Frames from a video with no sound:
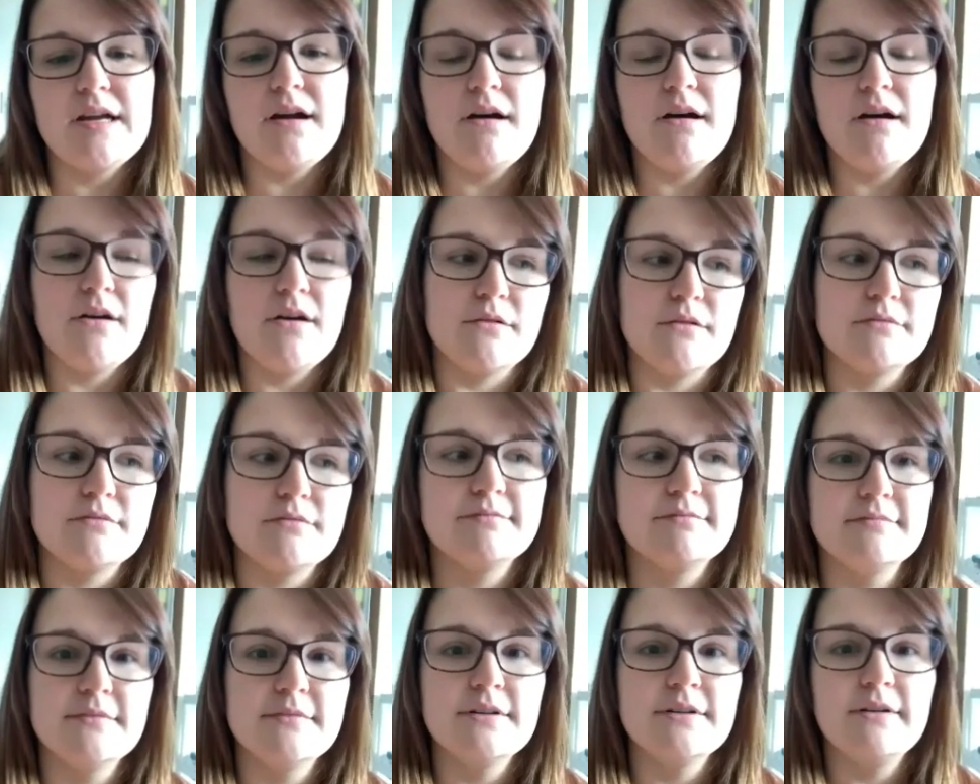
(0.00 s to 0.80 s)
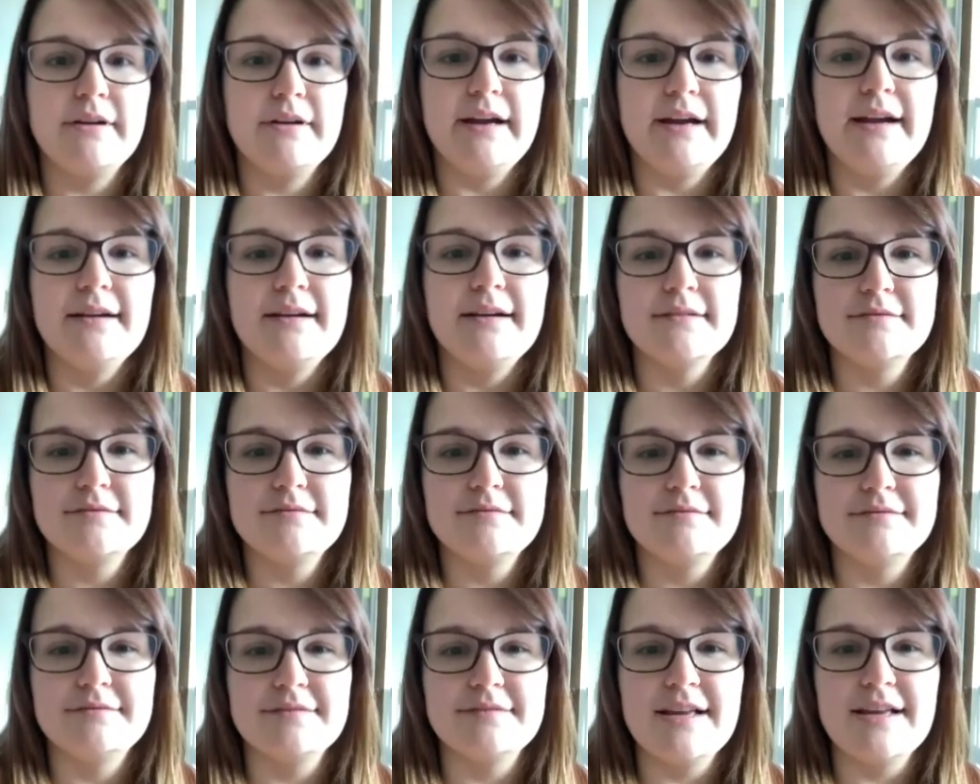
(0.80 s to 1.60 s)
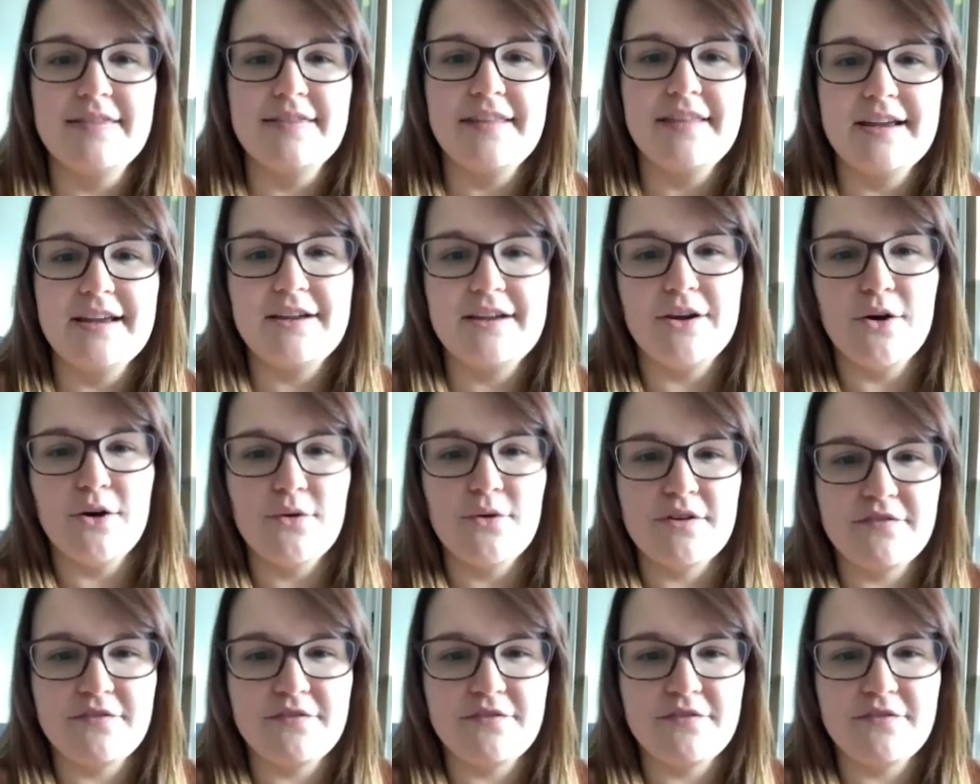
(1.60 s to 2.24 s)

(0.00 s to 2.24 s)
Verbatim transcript: "Oh, Okay. And then they yeah, go and,